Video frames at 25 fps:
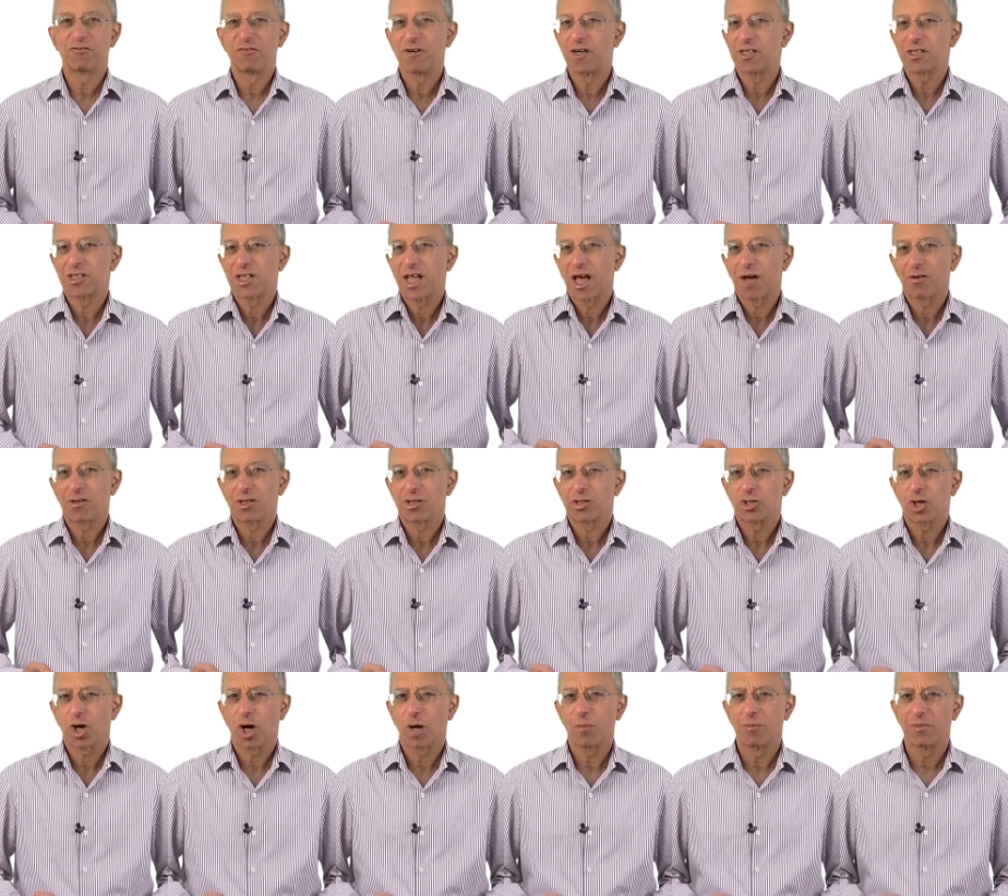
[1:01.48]
first day on the
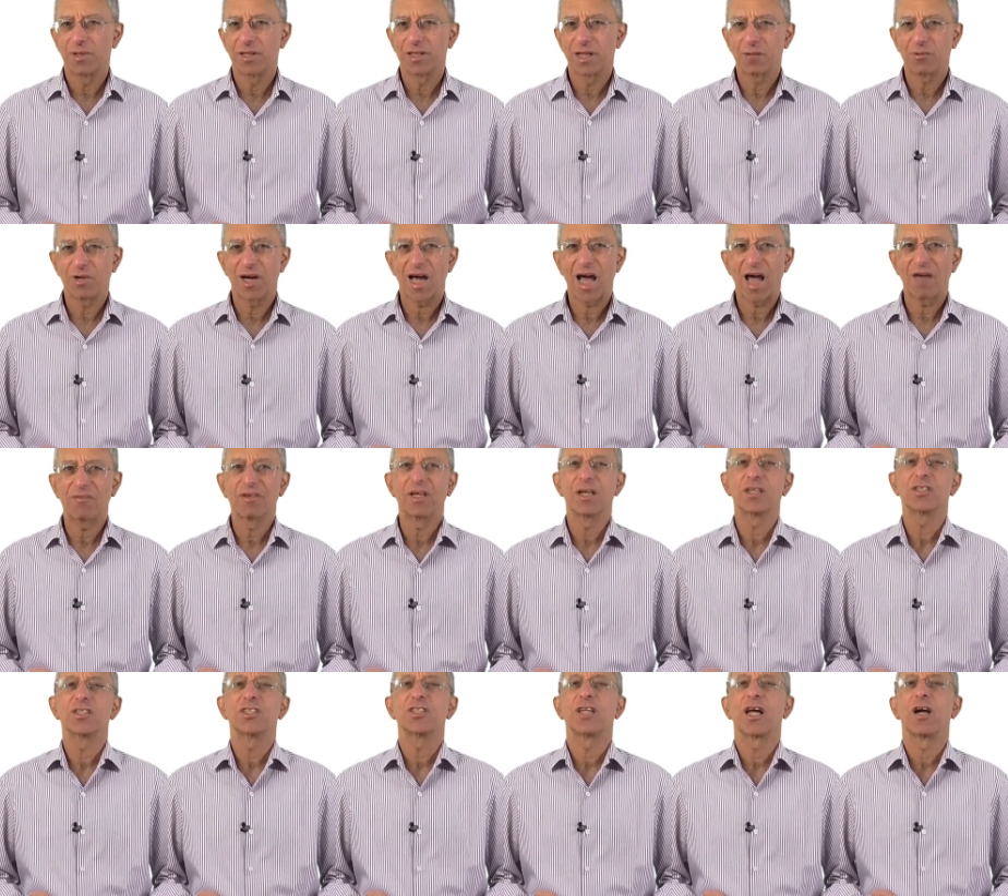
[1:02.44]
job, and they were having
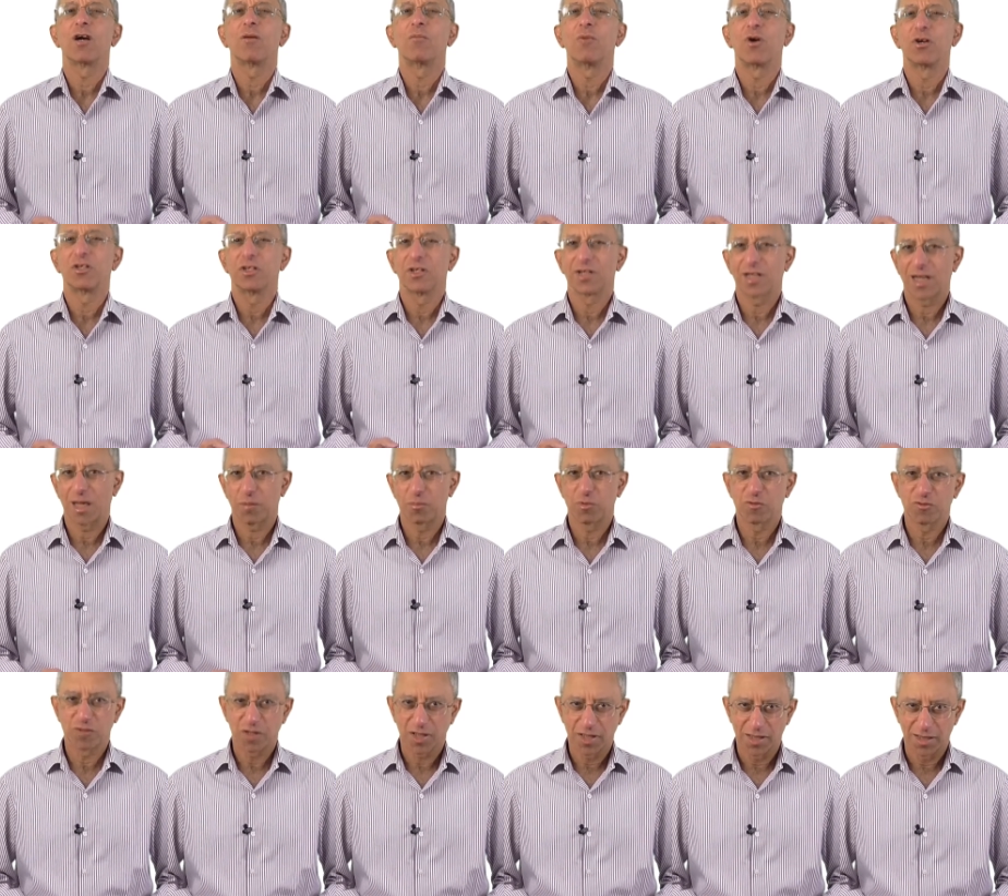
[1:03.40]
a ceremonial cup
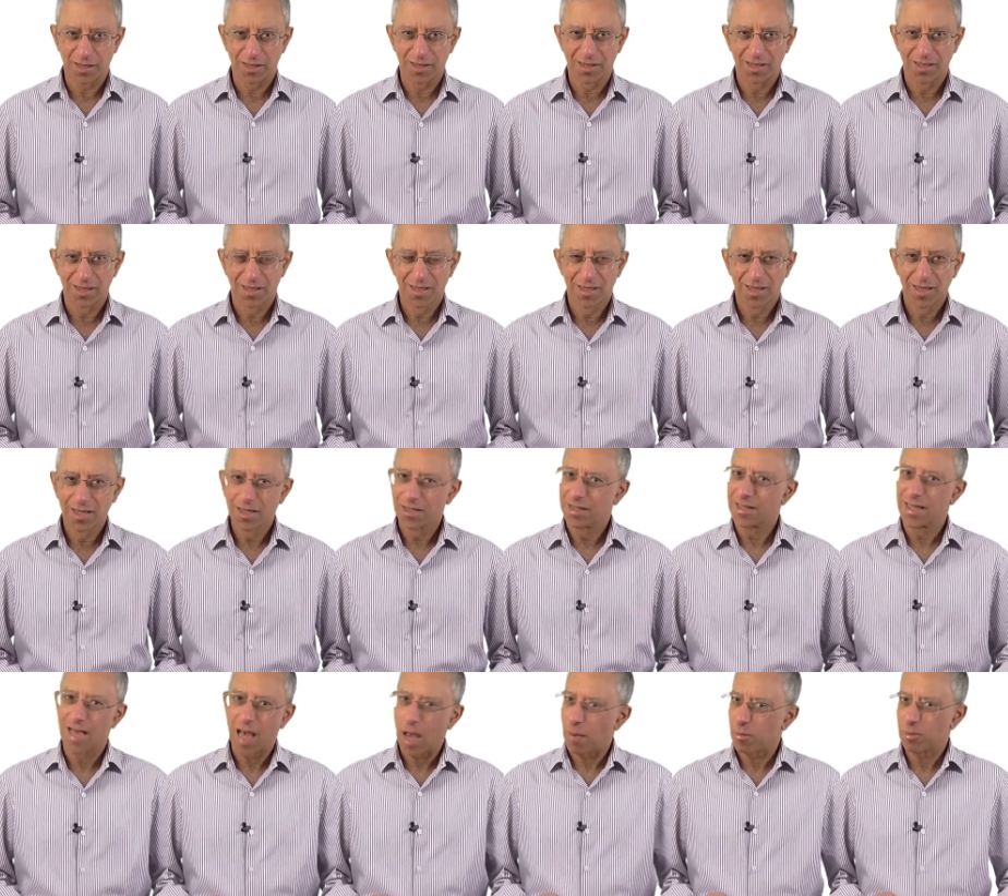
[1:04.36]
of tea.
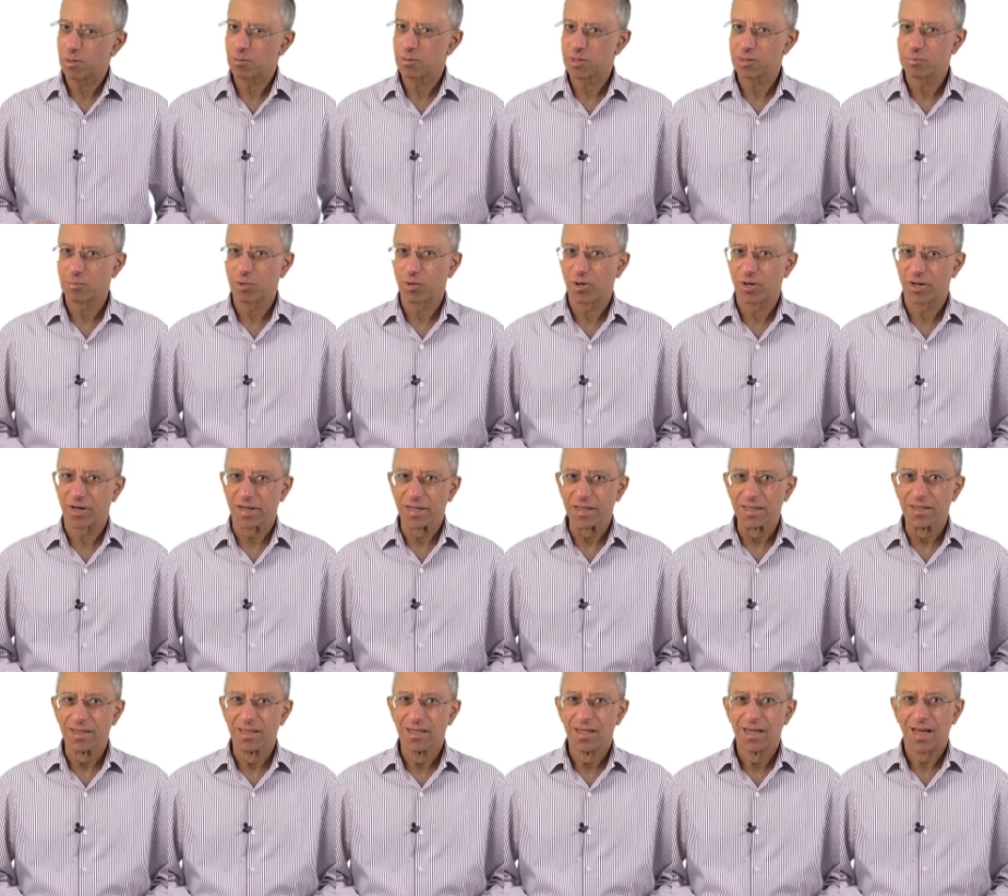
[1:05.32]
The abbot was
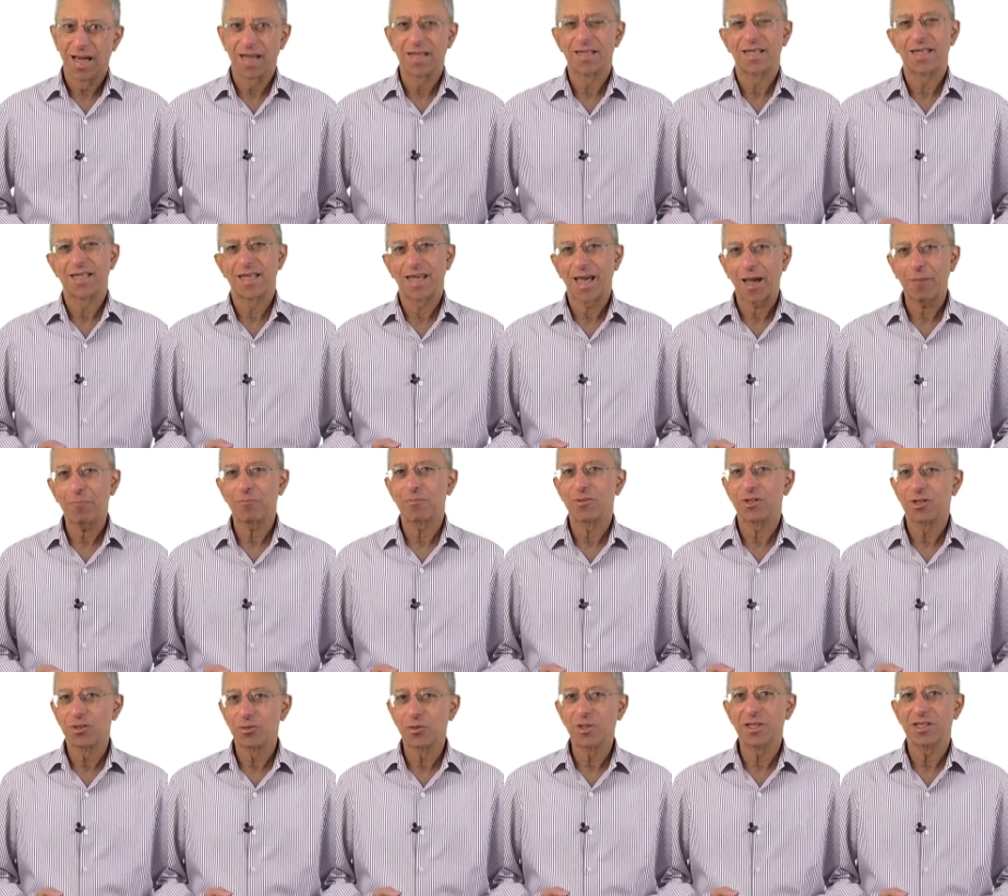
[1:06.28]
pouring, and
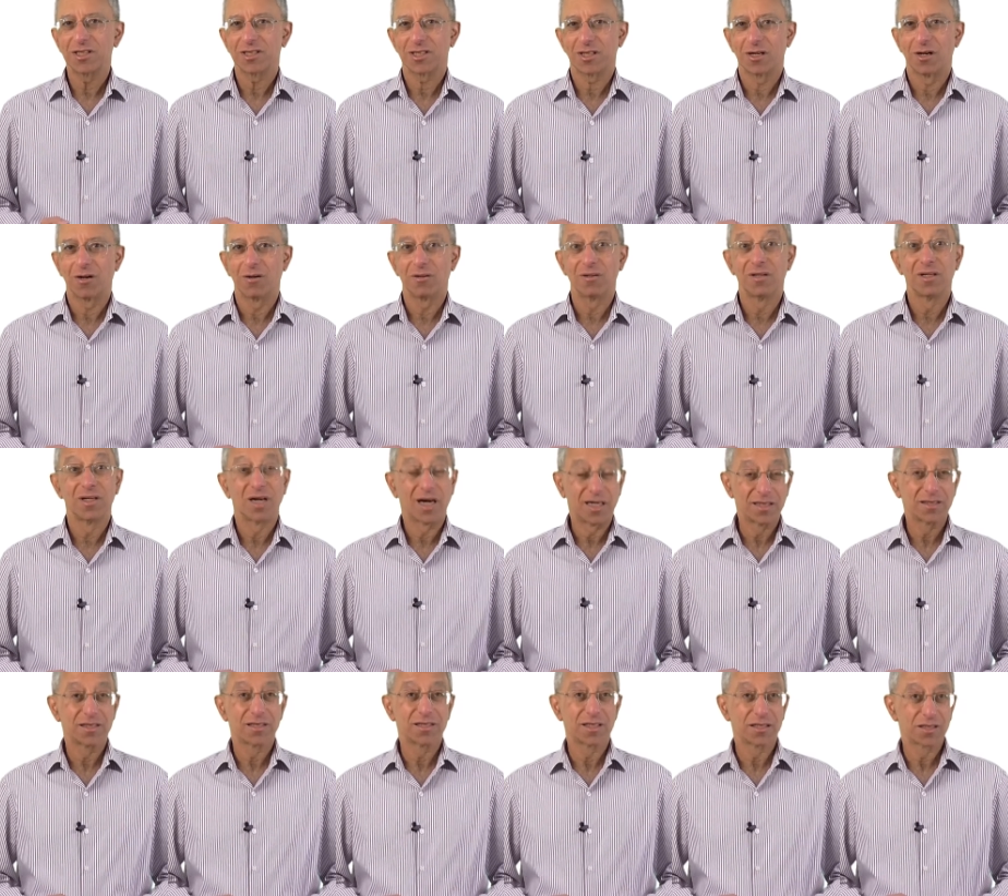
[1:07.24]
kept doing so
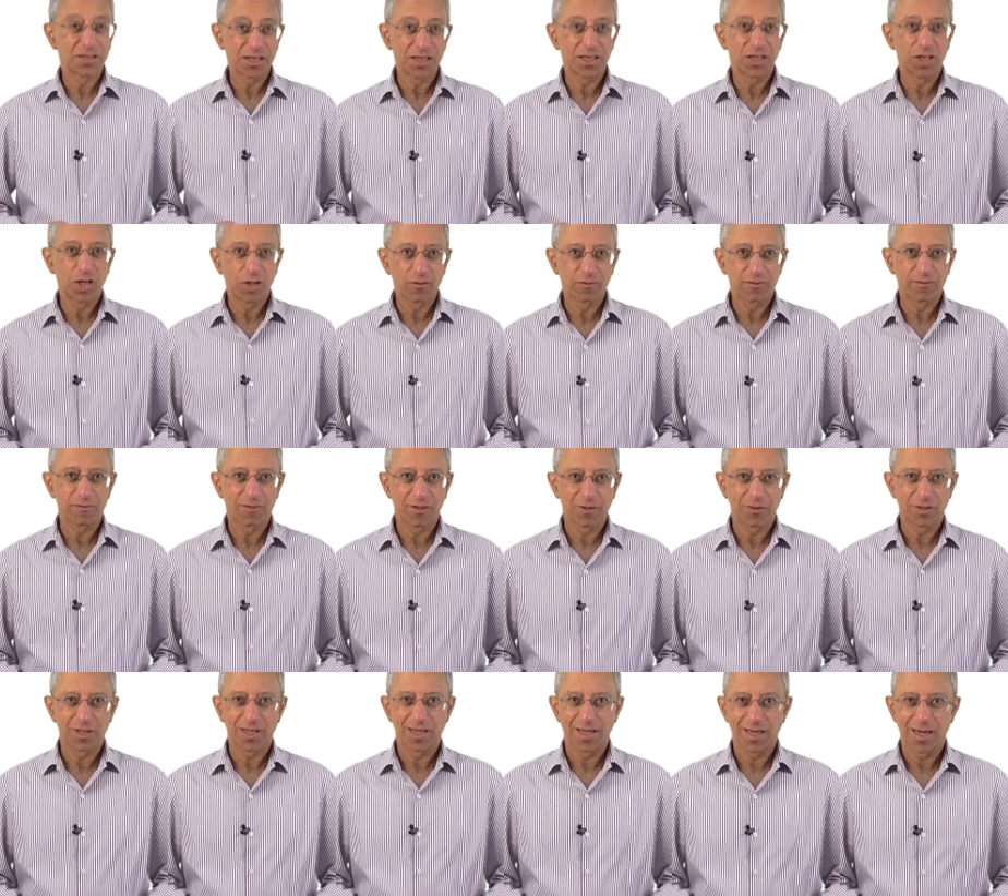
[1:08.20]
until the tea
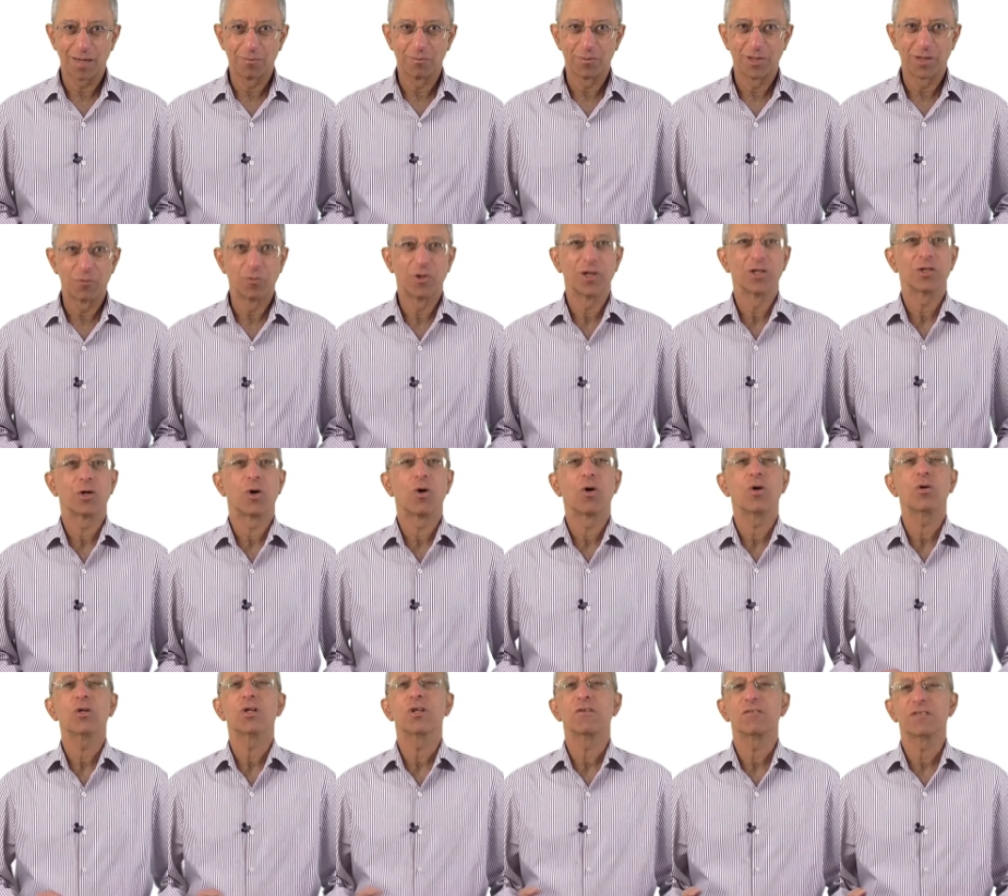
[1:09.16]
overflowed the cup and went
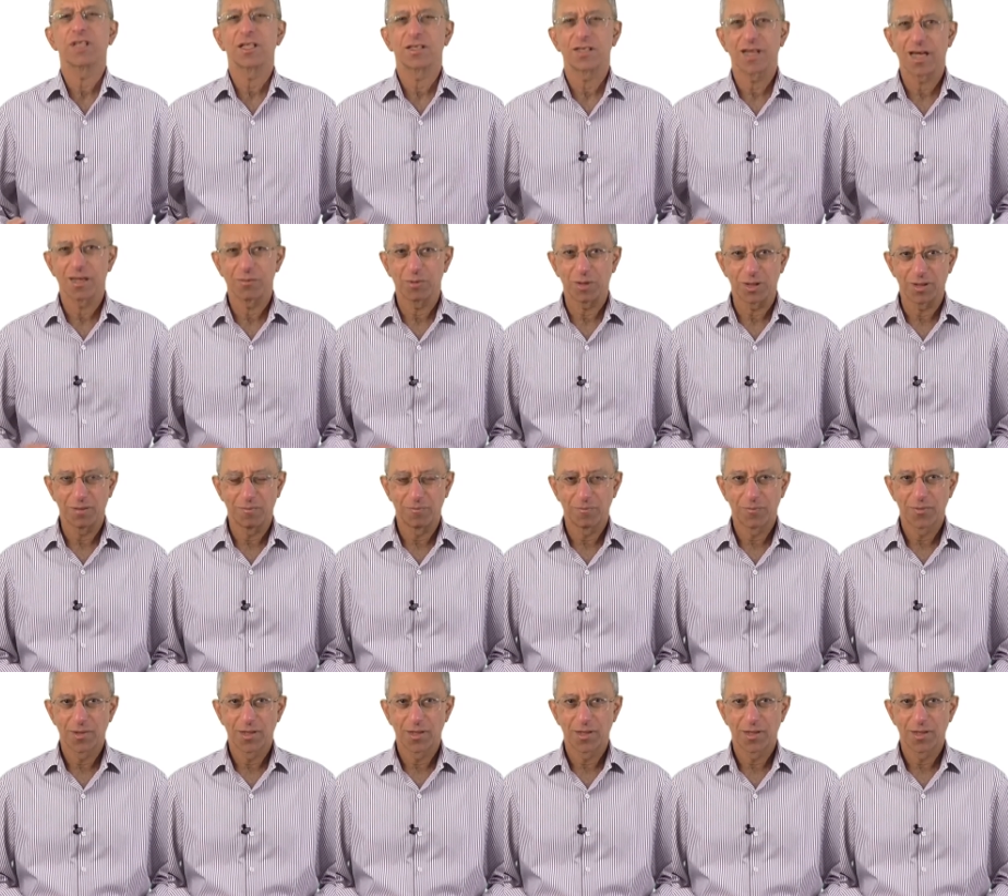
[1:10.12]
all over the table.